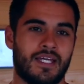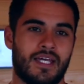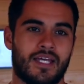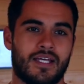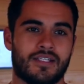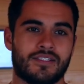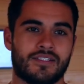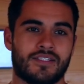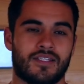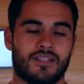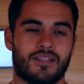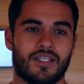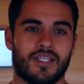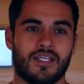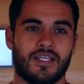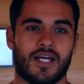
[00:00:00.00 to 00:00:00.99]
is
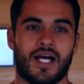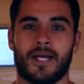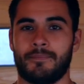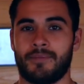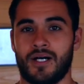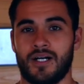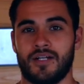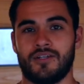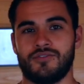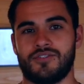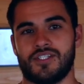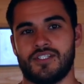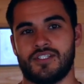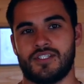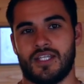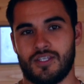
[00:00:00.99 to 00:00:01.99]
the
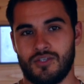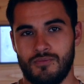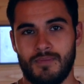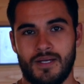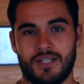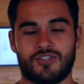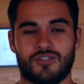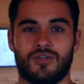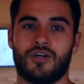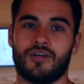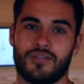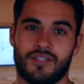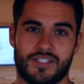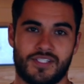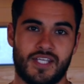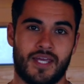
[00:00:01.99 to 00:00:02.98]
hypotenuses that you measure are
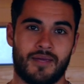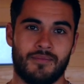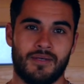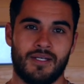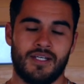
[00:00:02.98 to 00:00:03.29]
the same.